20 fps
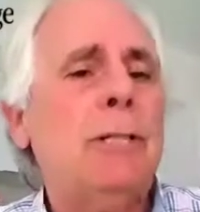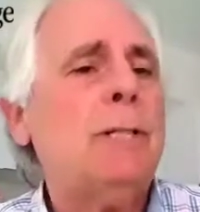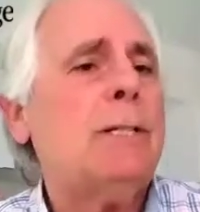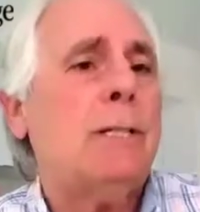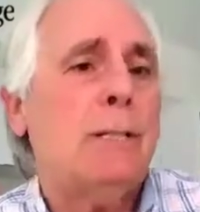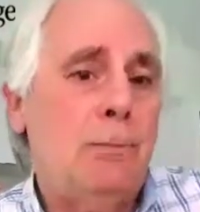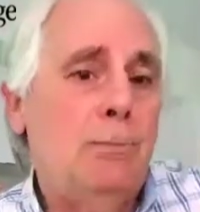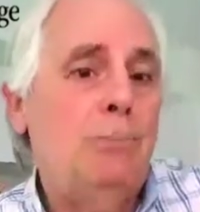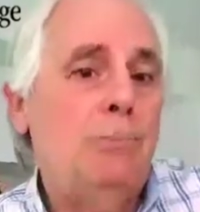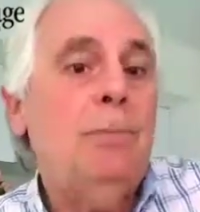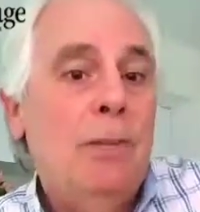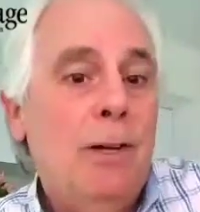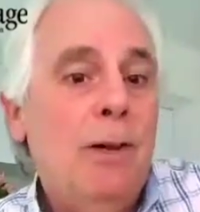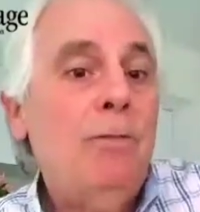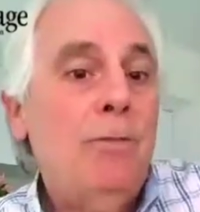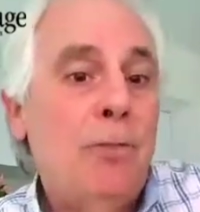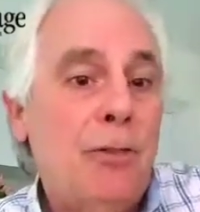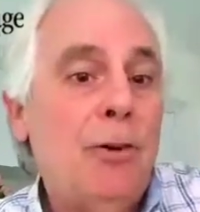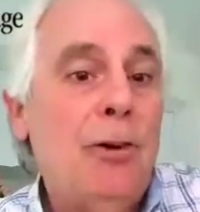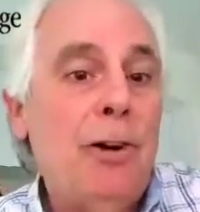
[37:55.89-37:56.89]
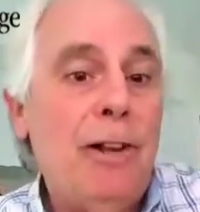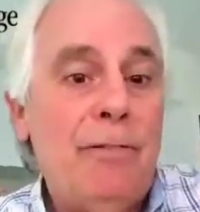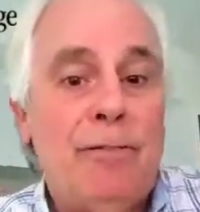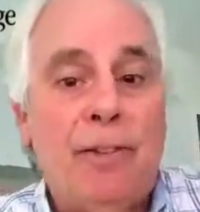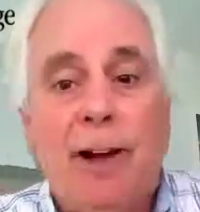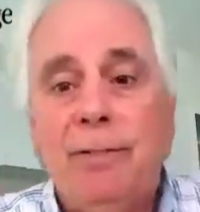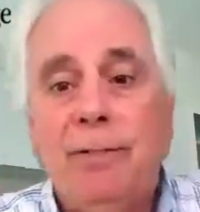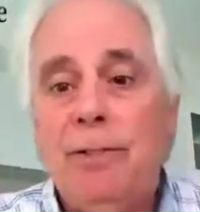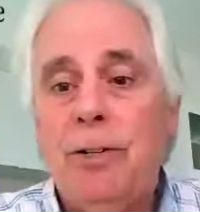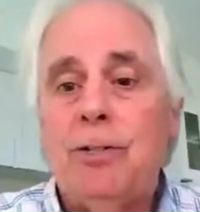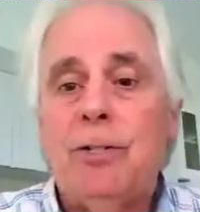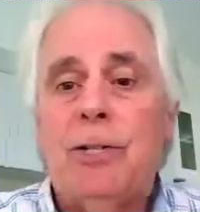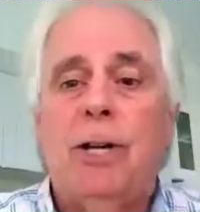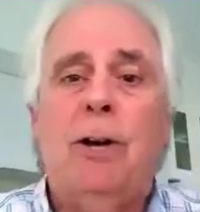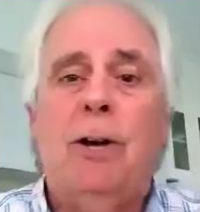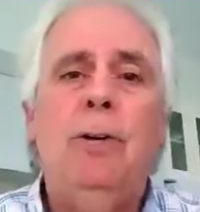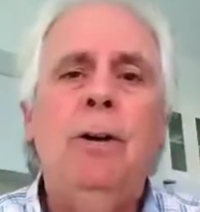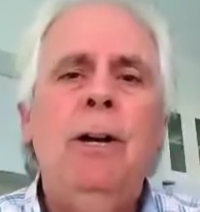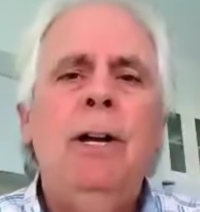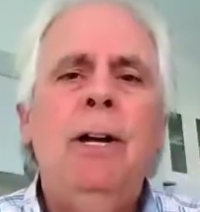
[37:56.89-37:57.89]
This is 35 years
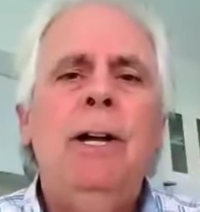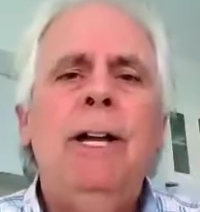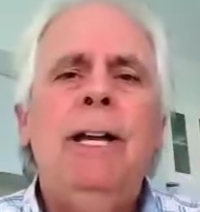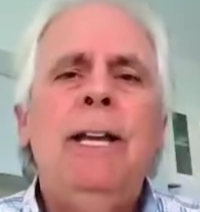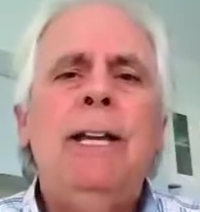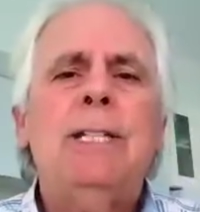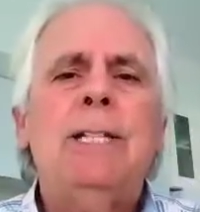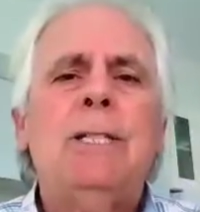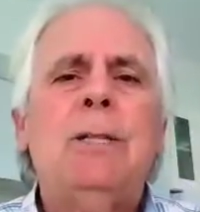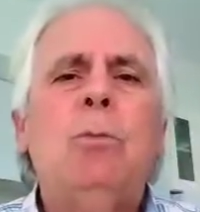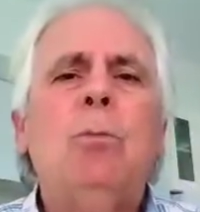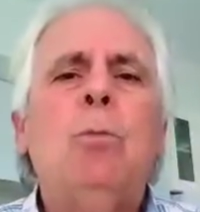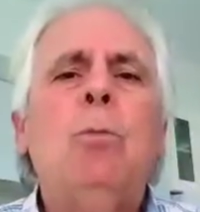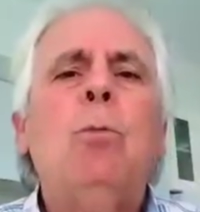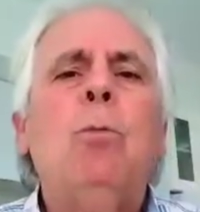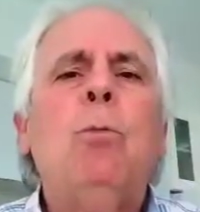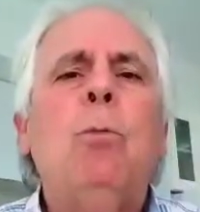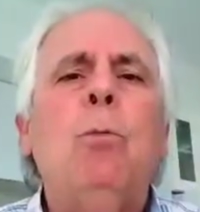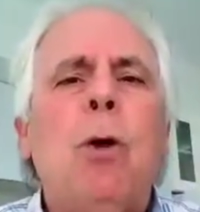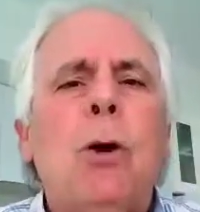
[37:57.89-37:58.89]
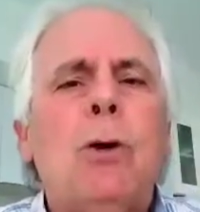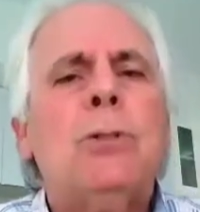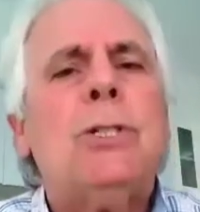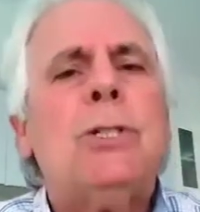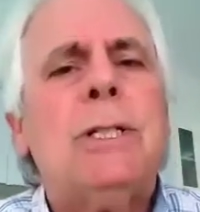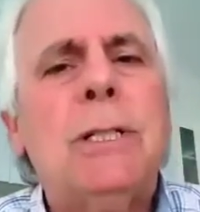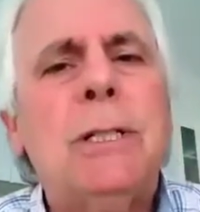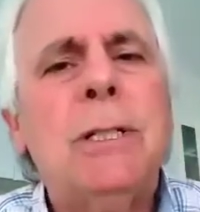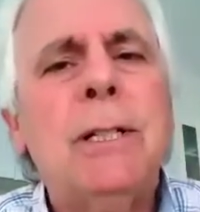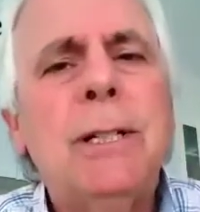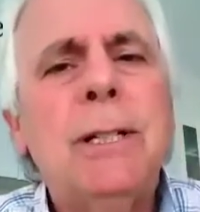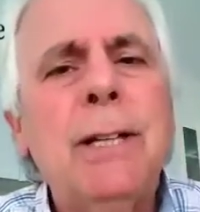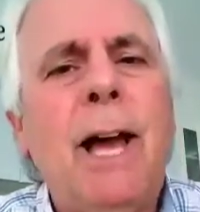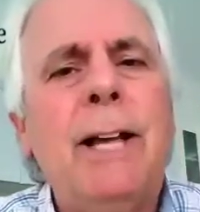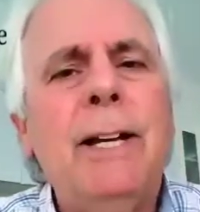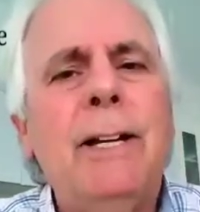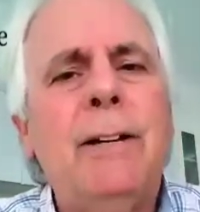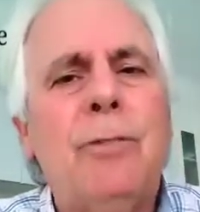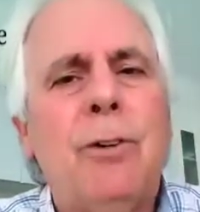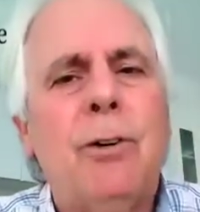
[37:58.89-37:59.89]
ago, is the worst
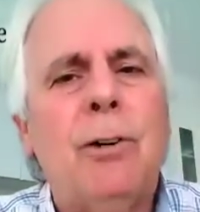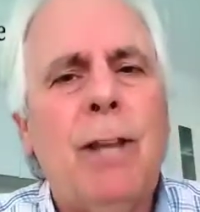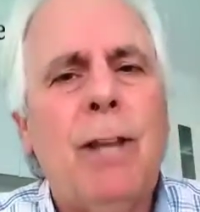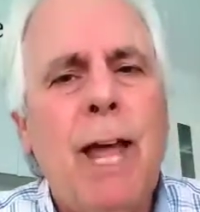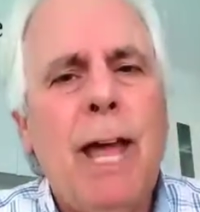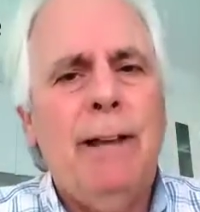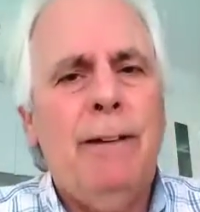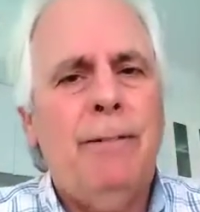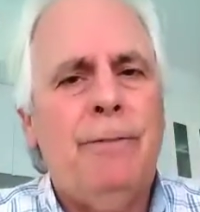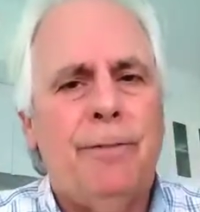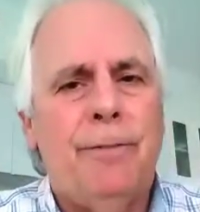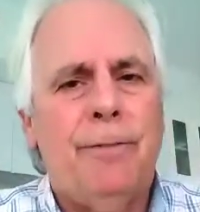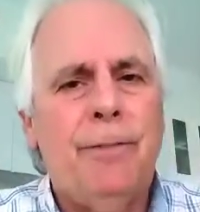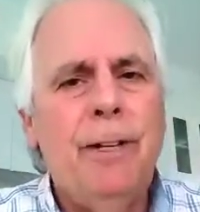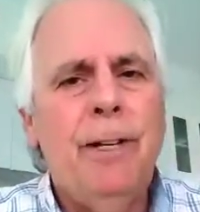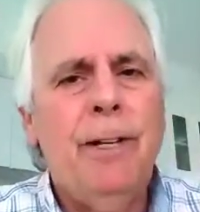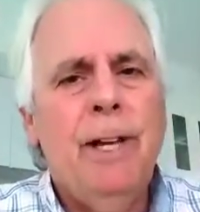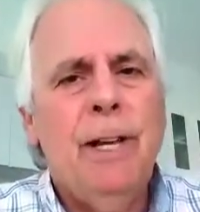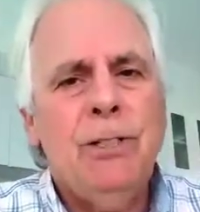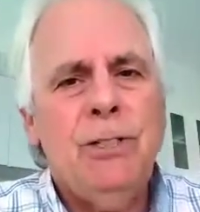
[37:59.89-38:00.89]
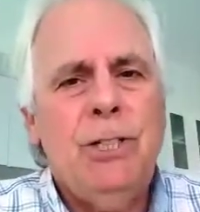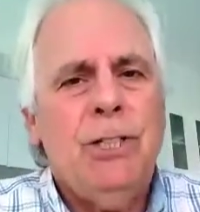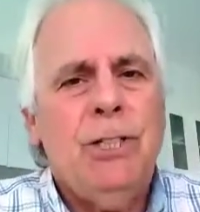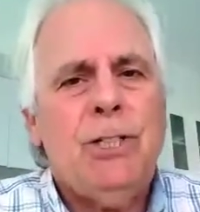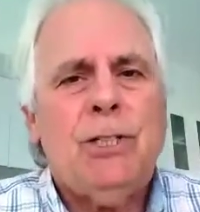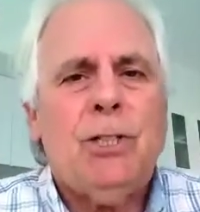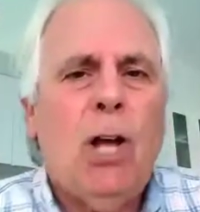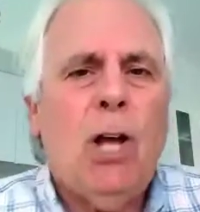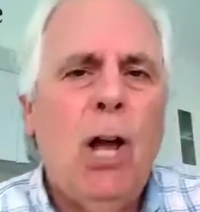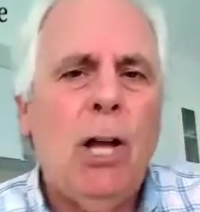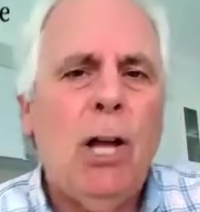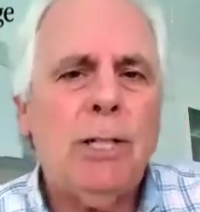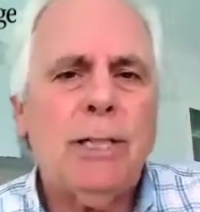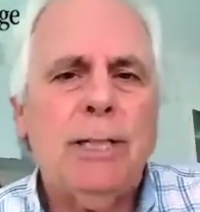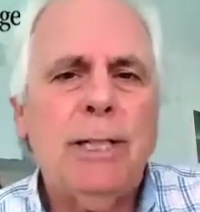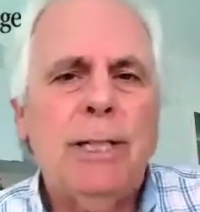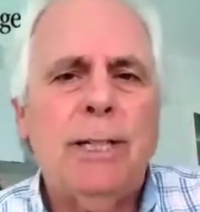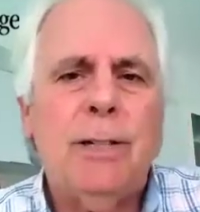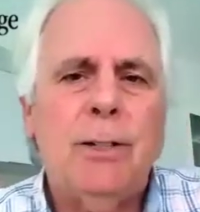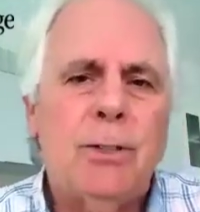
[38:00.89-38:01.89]
night of her life. She's
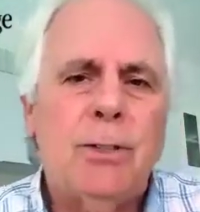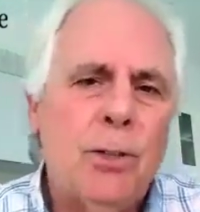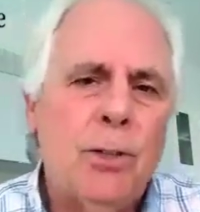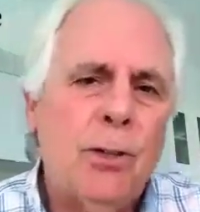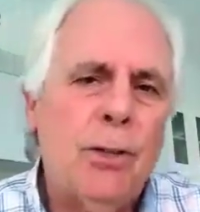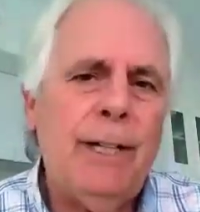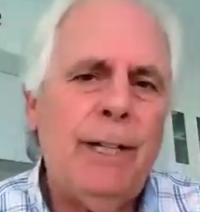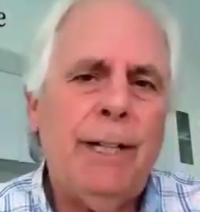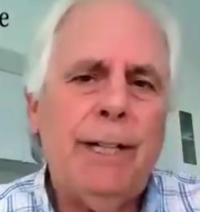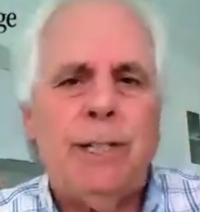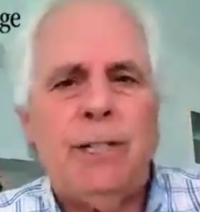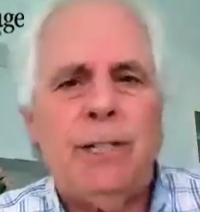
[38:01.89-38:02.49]
tossing and turning.